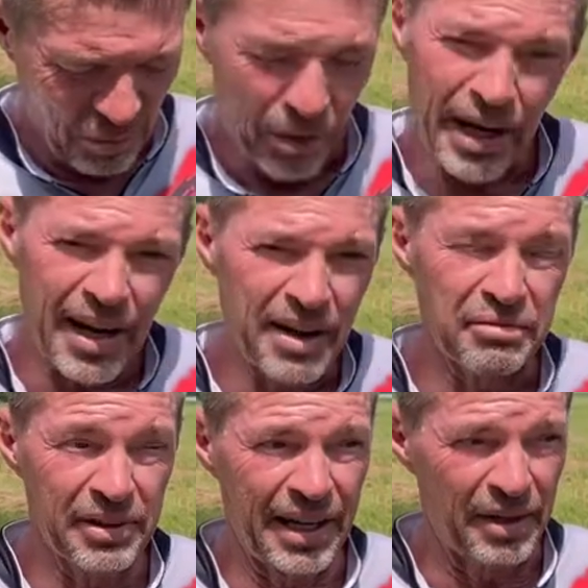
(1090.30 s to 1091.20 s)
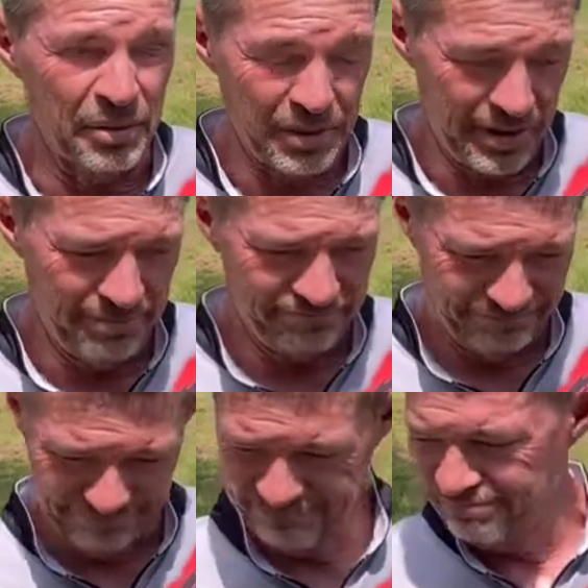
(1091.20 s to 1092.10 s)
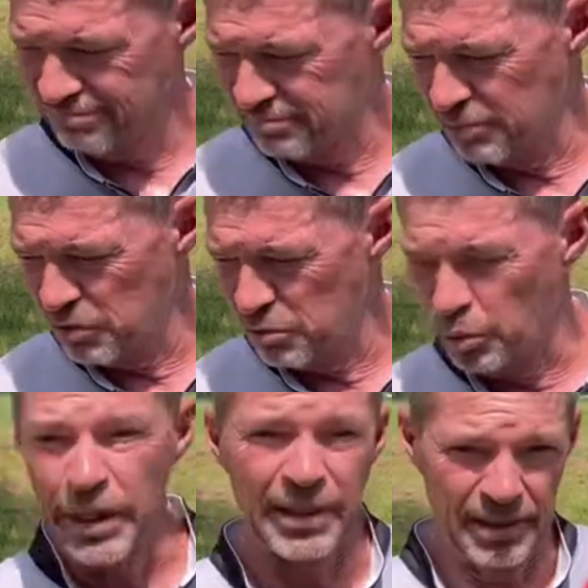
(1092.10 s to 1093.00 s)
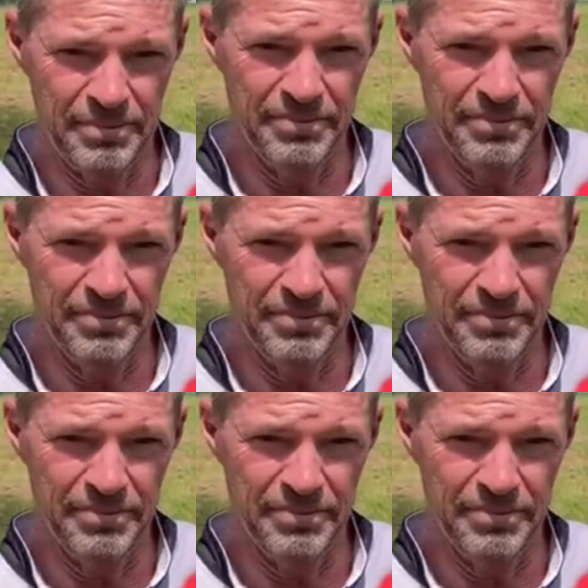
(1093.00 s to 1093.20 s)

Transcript: what I have found, really,